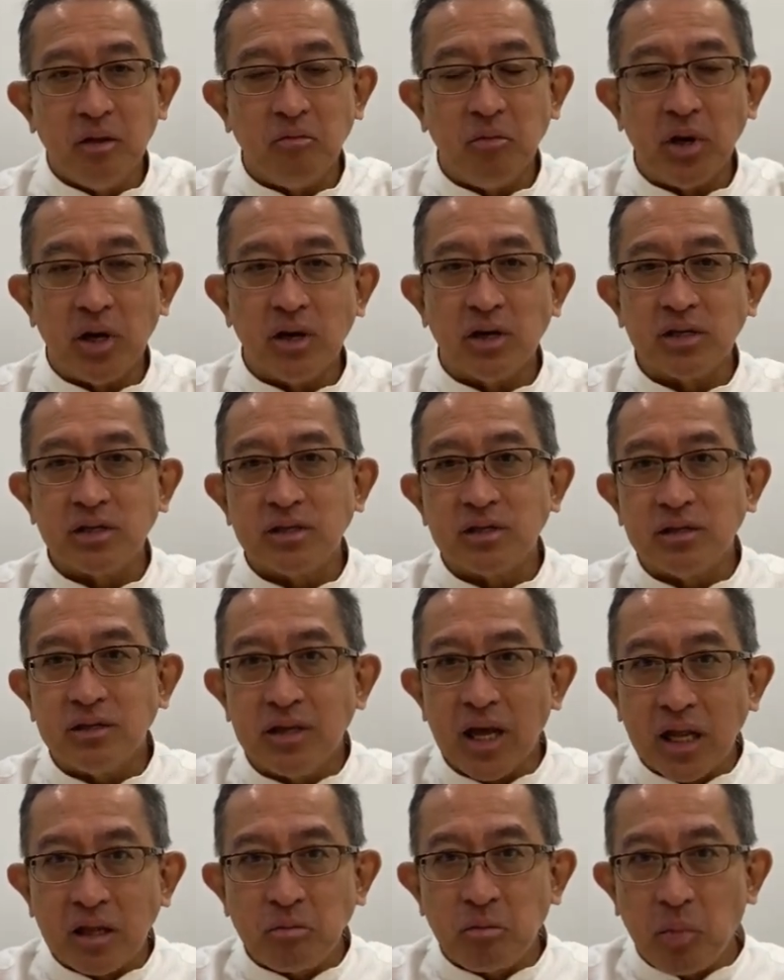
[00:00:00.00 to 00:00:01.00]
because
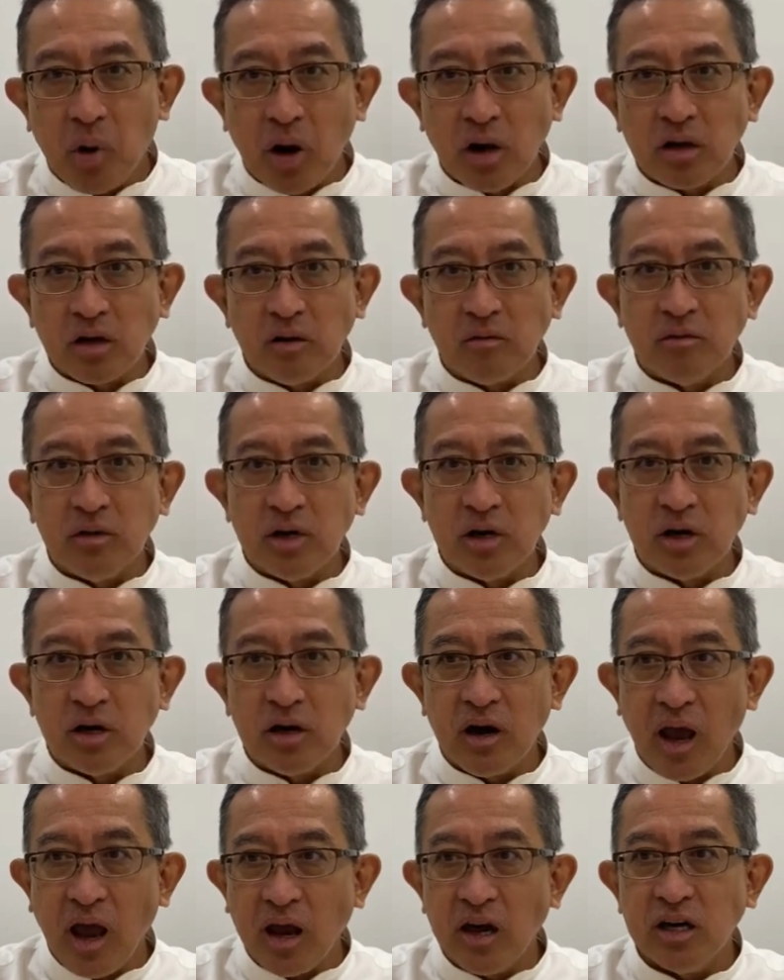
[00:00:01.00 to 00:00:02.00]
that part of
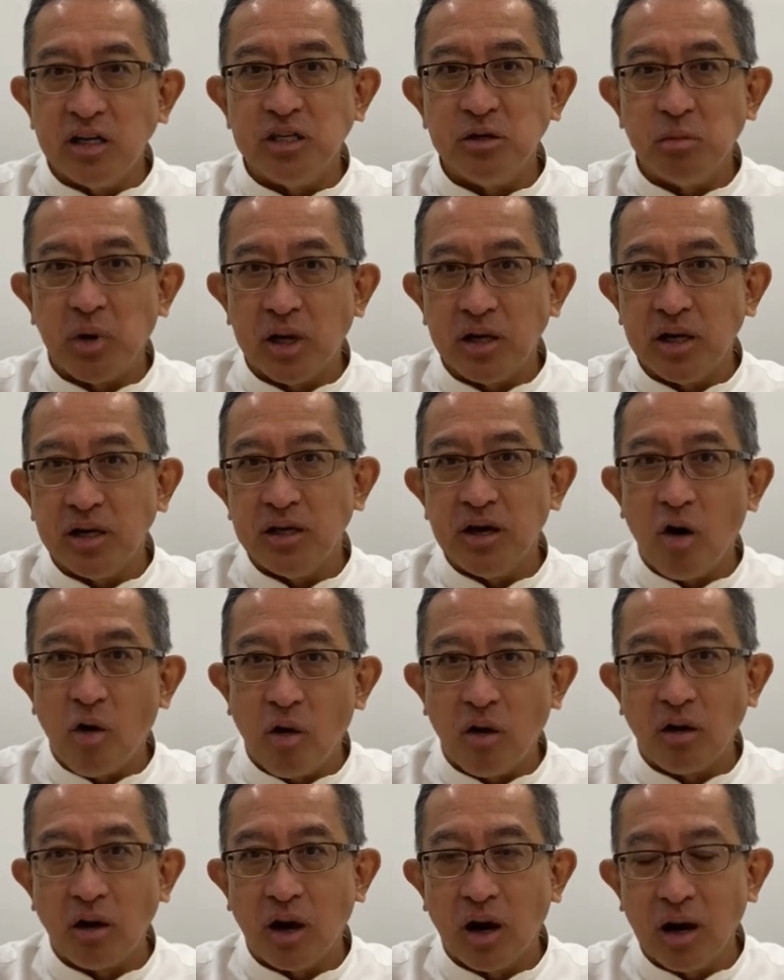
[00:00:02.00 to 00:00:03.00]
their energy body, the
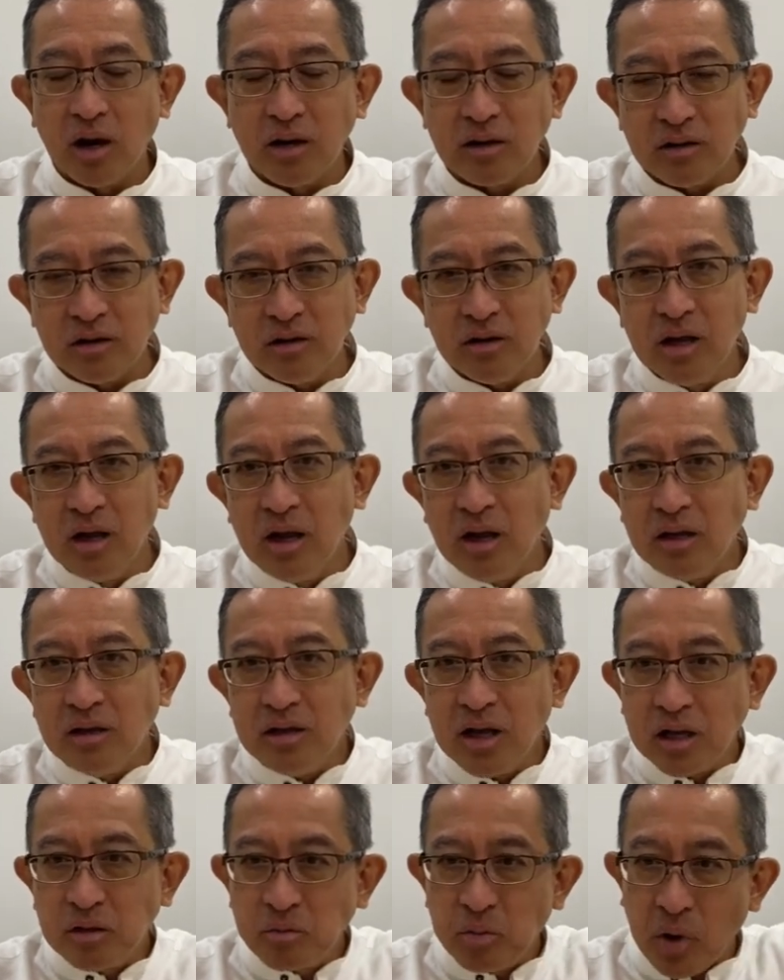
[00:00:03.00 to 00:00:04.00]
aura, no,
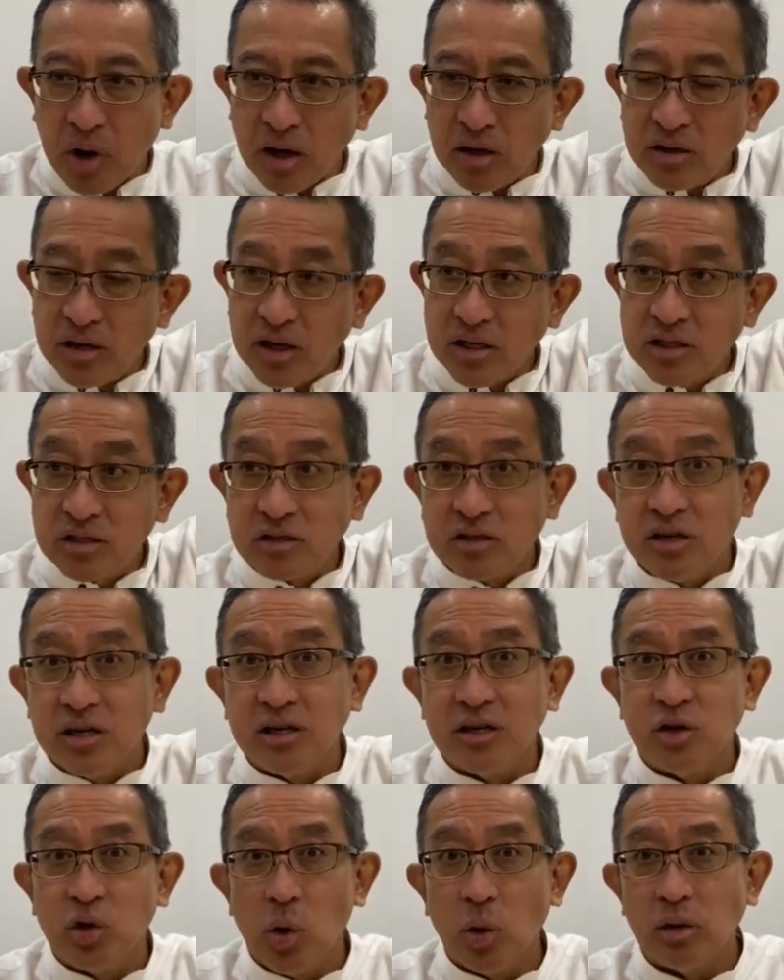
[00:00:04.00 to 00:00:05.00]
that part has
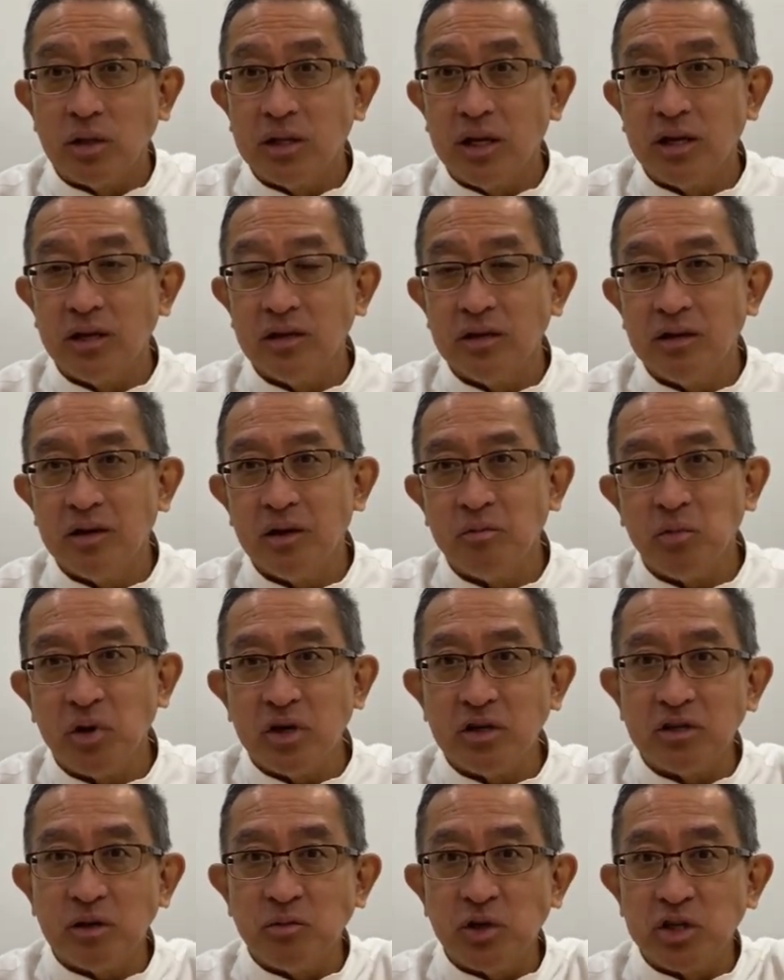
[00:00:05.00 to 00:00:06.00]
turned golden
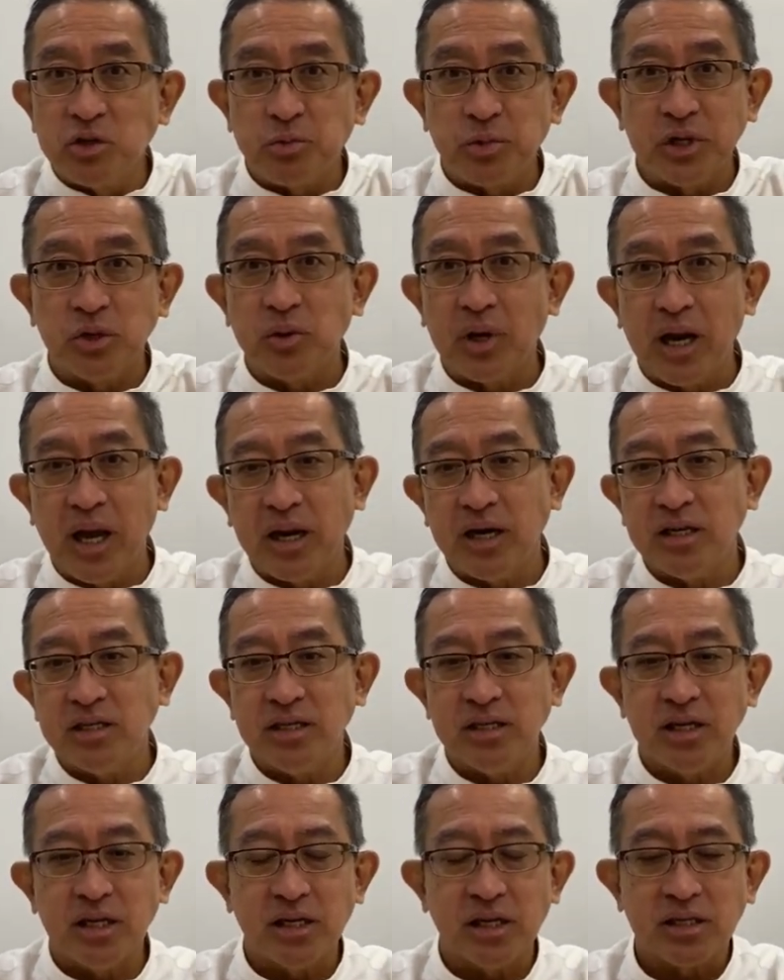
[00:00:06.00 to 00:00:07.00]
because of the spiritual
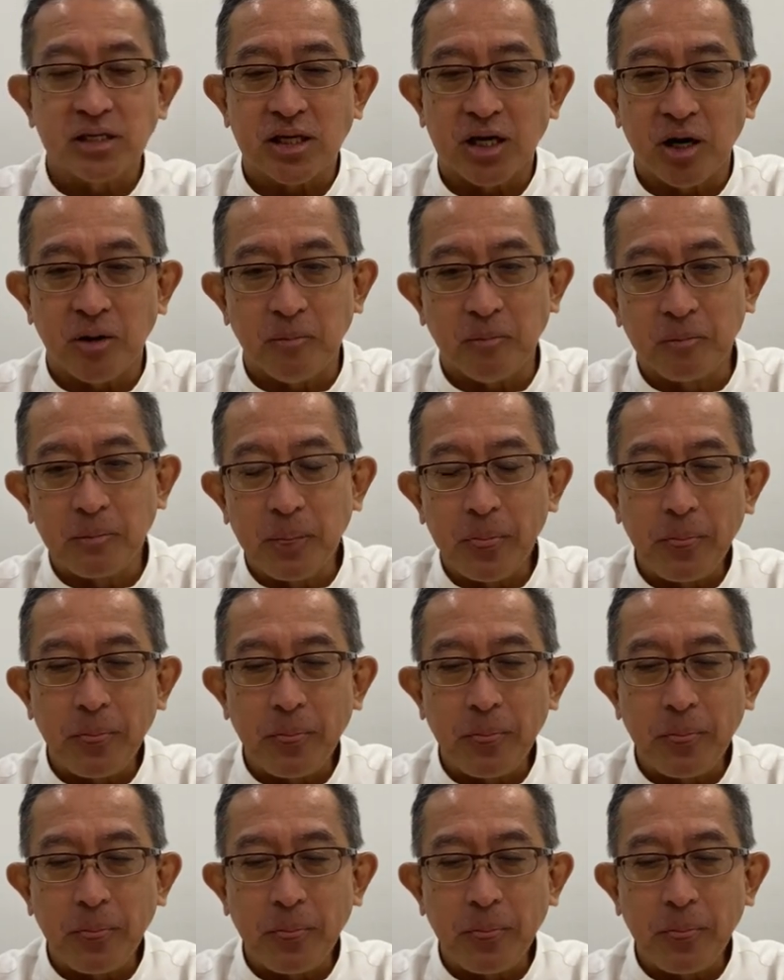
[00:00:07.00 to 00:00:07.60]
energy that has come.